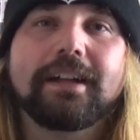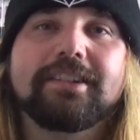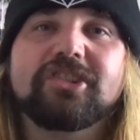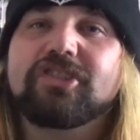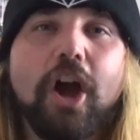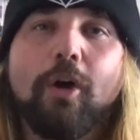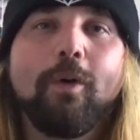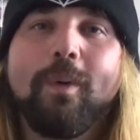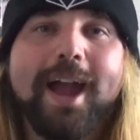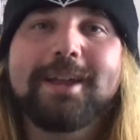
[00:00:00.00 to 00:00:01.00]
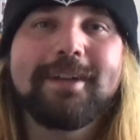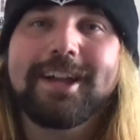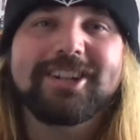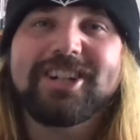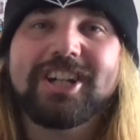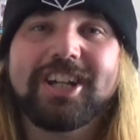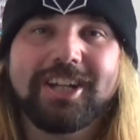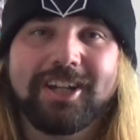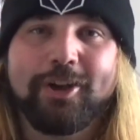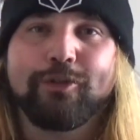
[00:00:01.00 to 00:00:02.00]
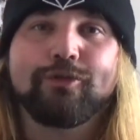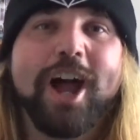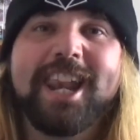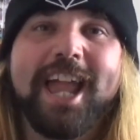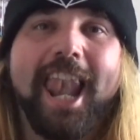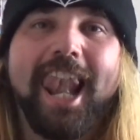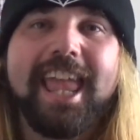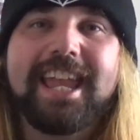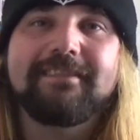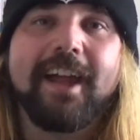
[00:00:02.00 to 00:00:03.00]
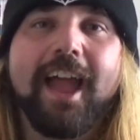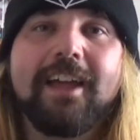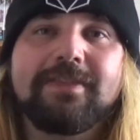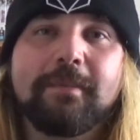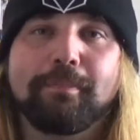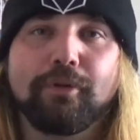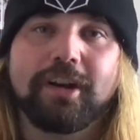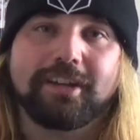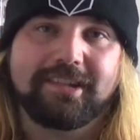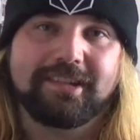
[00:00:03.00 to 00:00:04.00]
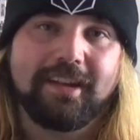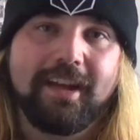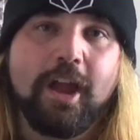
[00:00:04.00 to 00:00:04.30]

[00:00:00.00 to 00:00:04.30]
Just go away, Mitch. Run, leave, hit the bricks.